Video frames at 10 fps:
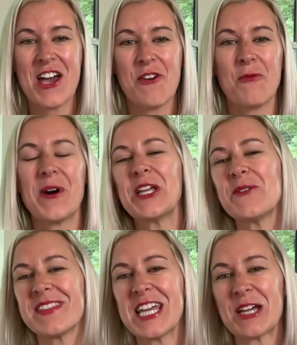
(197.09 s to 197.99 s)
what do you
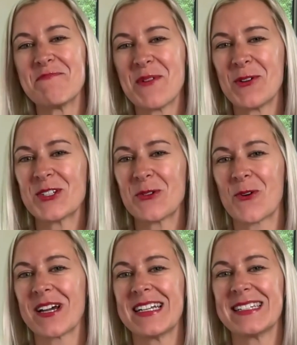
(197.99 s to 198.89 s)
think most
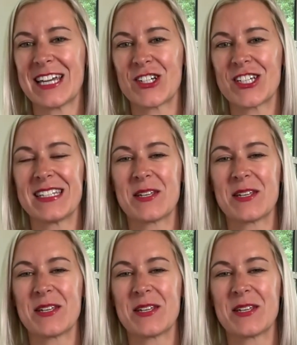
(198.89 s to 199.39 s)
organizations